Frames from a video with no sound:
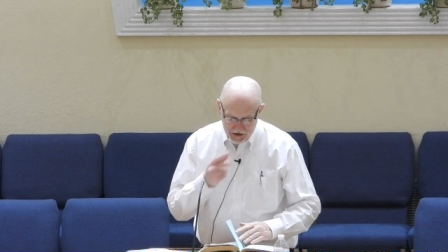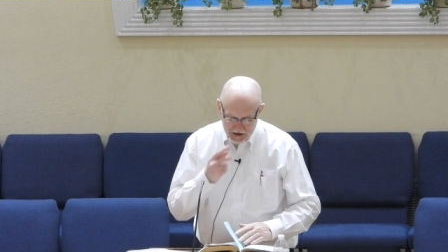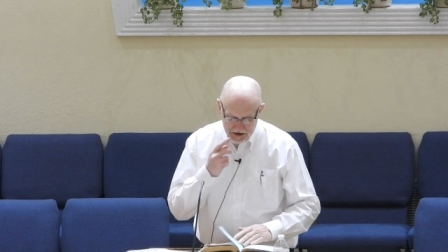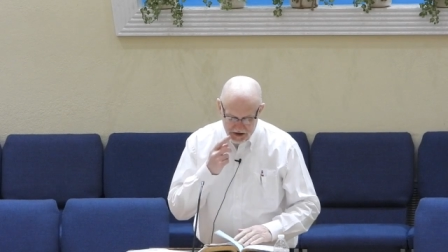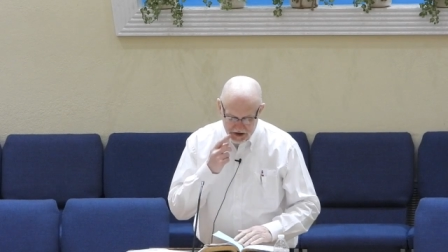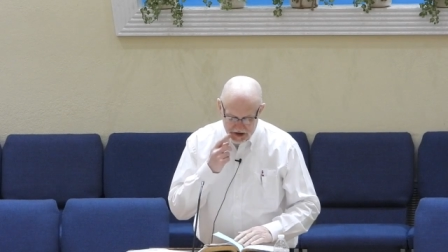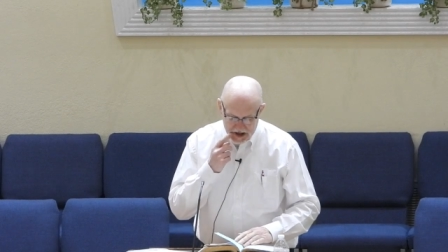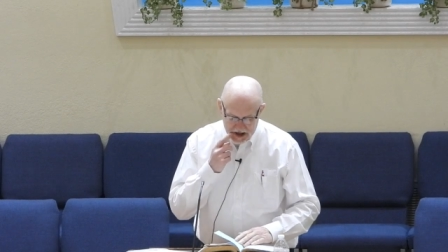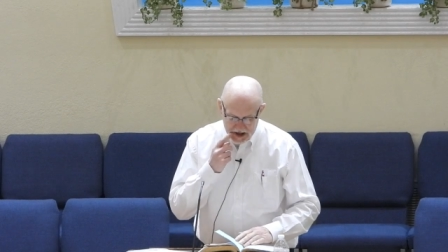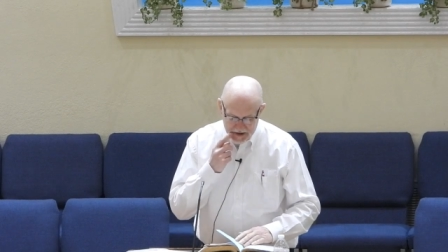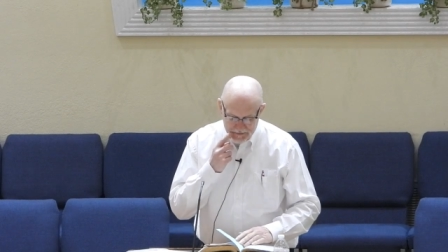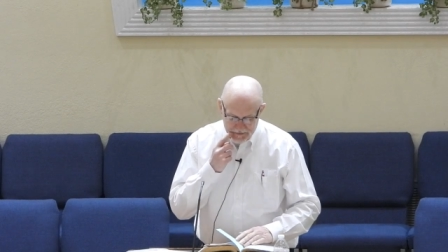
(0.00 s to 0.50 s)
need
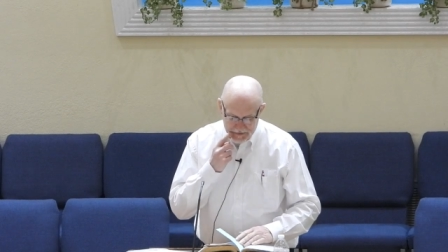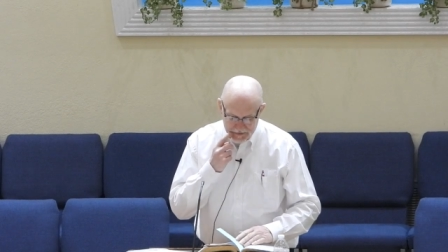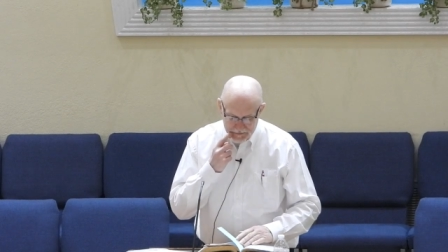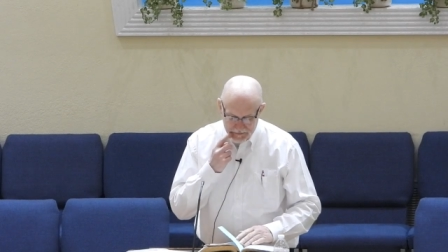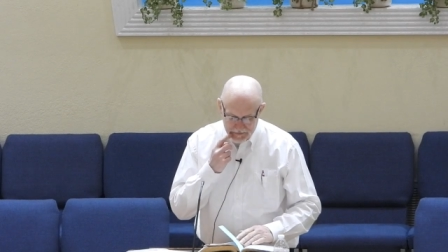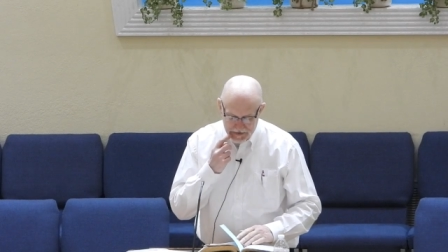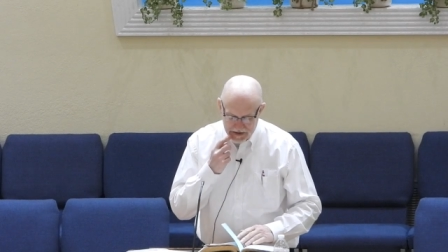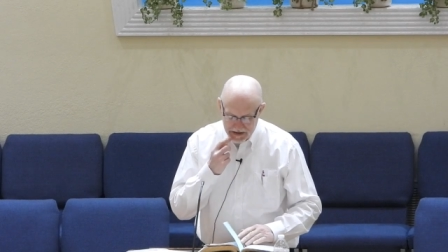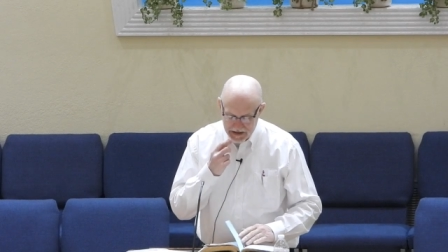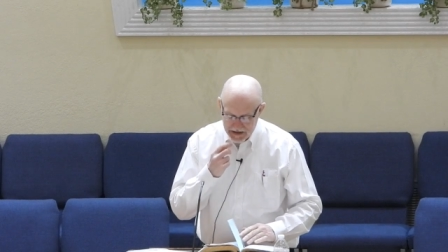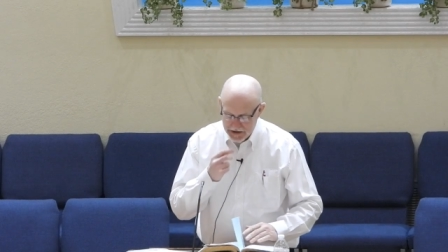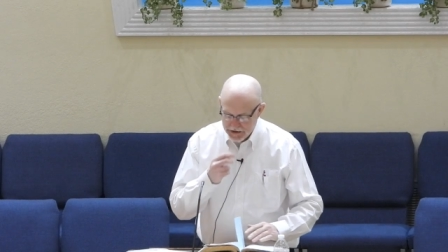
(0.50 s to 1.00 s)
to keep in
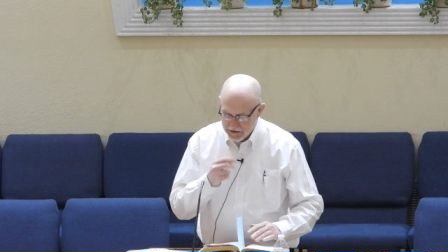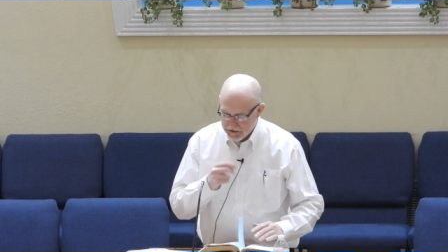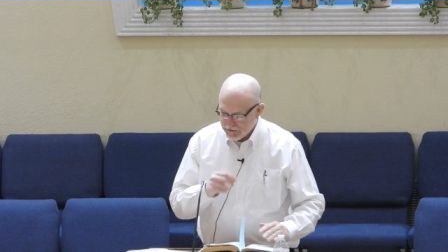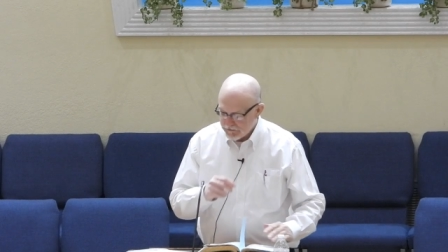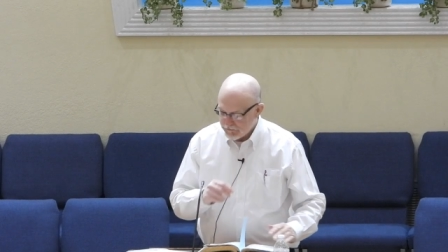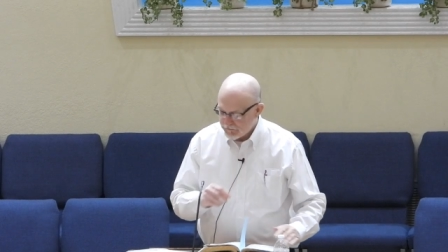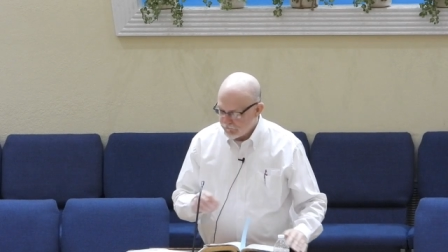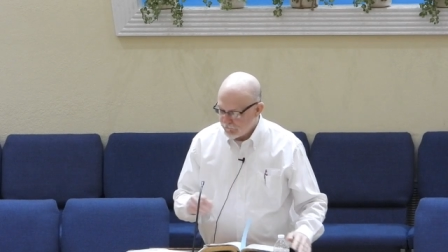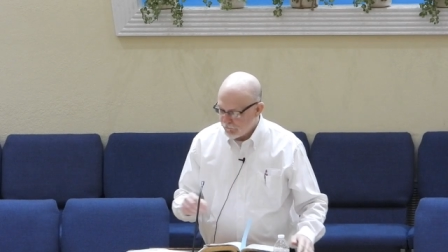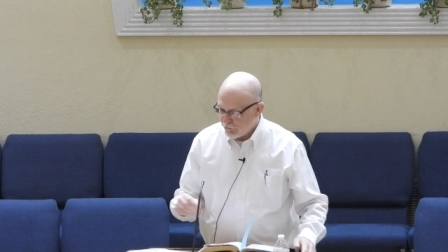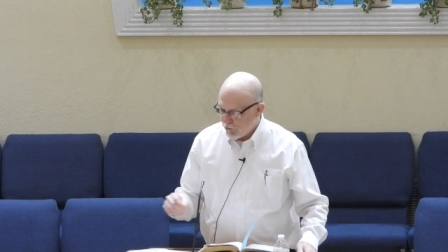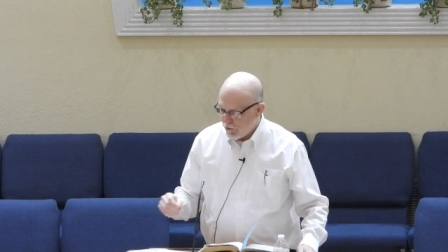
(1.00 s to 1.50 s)
mind
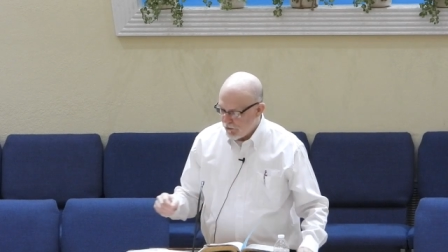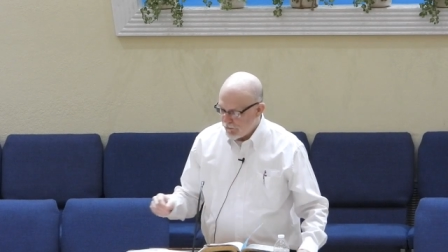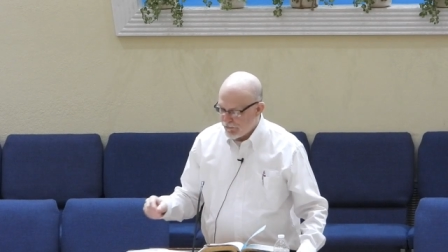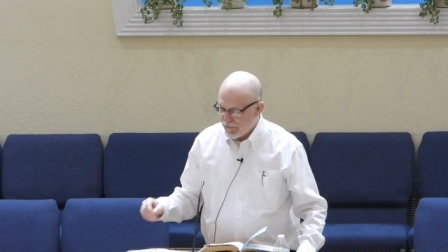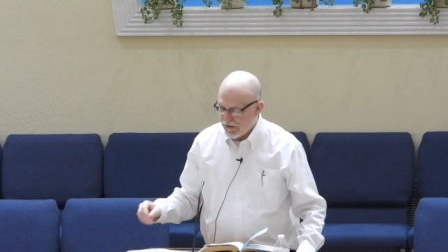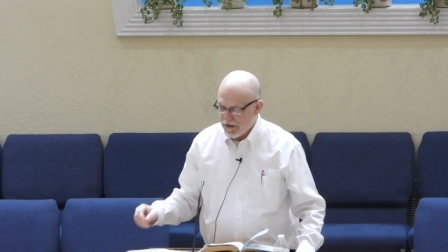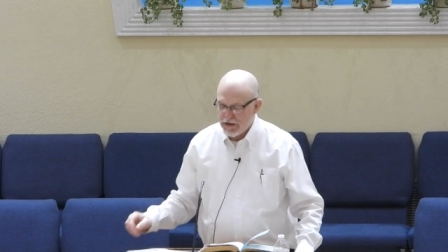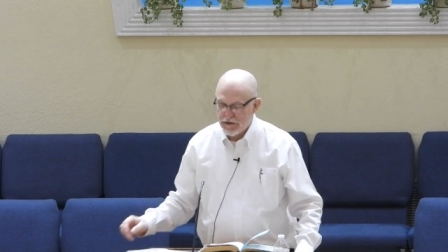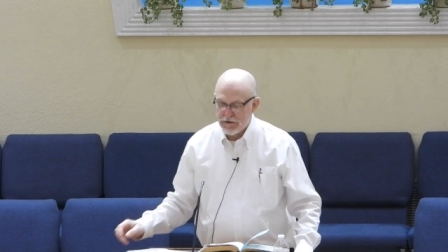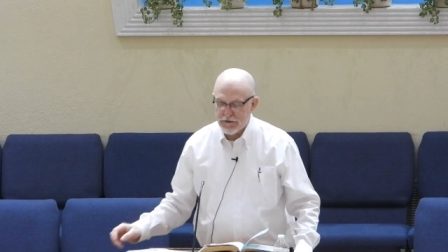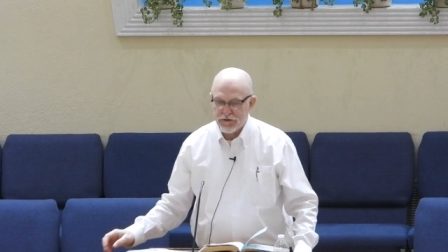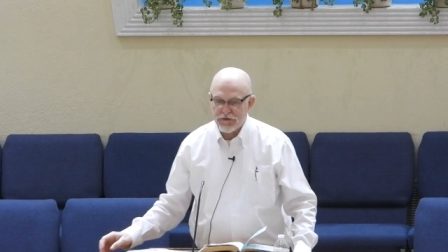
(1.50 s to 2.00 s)
what
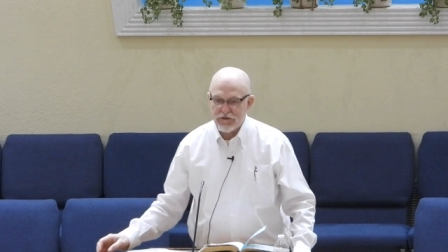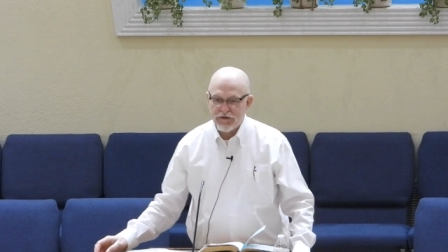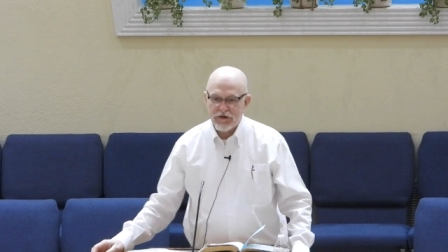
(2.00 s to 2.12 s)
Peter